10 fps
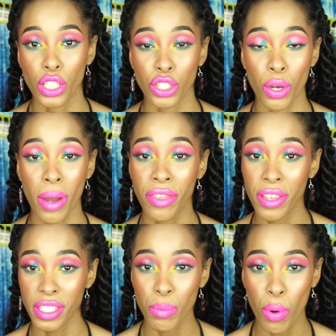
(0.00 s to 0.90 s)
So at
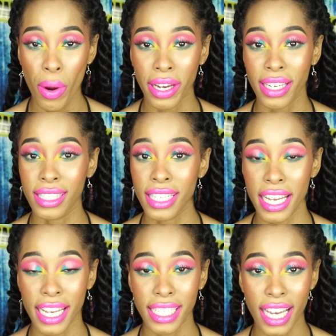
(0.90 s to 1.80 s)
this point,
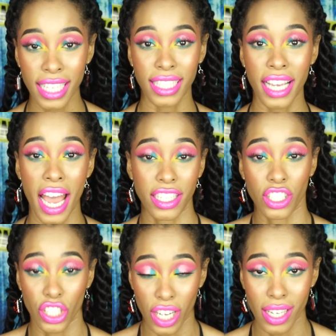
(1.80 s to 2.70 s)
DNA testing had
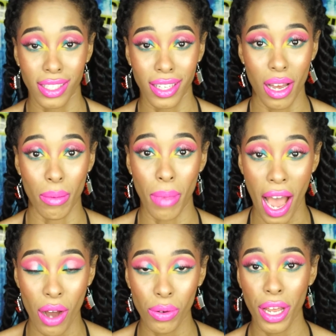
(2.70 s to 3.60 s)
just come
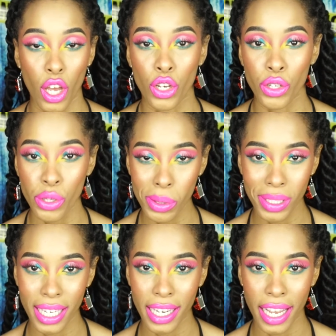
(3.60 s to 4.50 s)
out. New
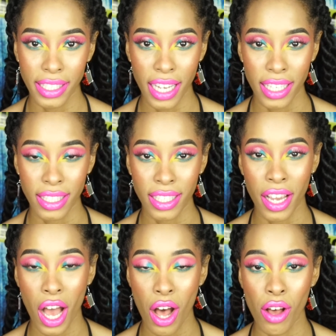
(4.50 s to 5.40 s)
DNA testing
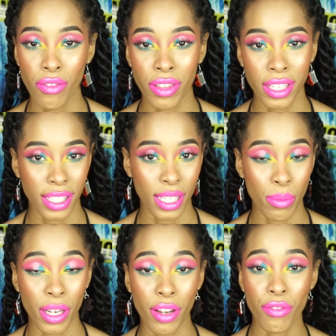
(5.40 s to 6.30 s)
of the
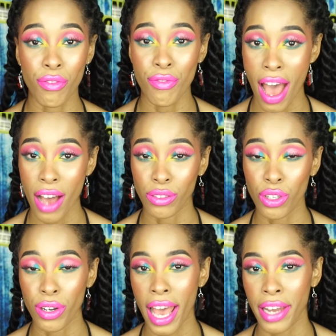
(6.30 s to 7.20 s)
semen found
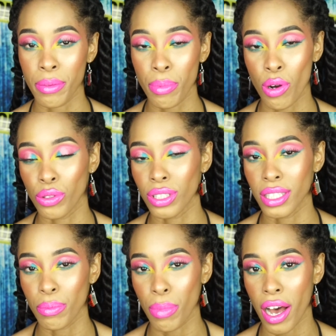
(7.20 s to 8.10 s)
on Edna
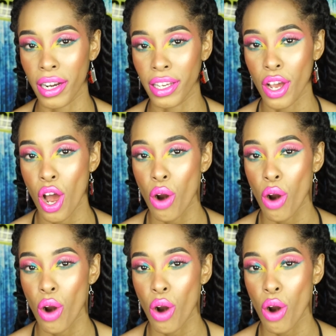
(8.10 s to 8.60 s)
Posey's body